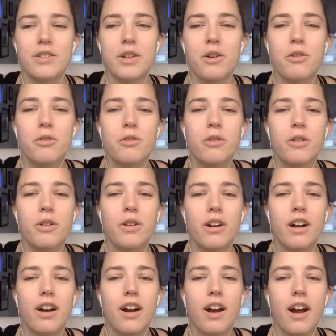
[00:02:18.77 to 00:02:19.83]
So
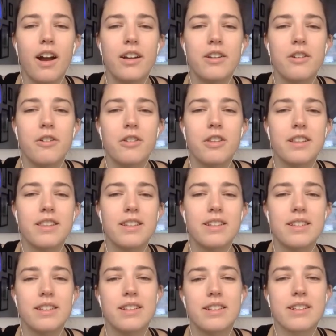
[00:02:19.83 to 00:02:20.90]
I know that
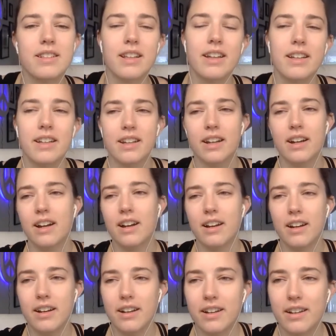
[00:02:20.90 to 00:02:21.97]
this is like
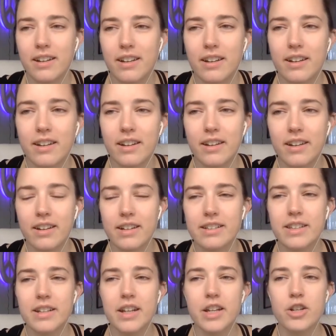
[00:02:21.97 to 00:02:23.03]

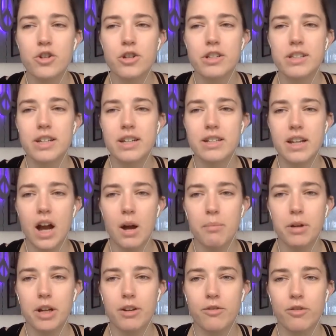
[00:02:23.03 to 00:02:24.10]
it's an interesting
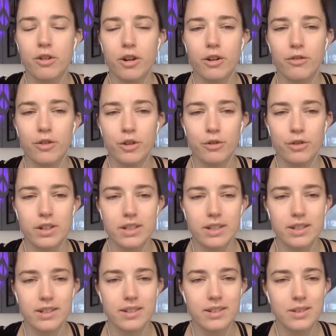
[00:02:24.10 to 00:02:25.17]
topic for a few
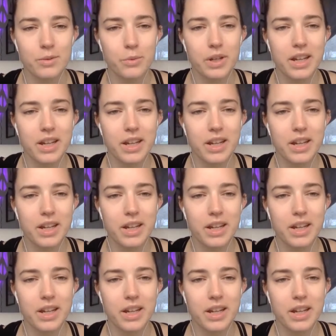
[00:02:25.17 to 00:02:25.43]
reasons.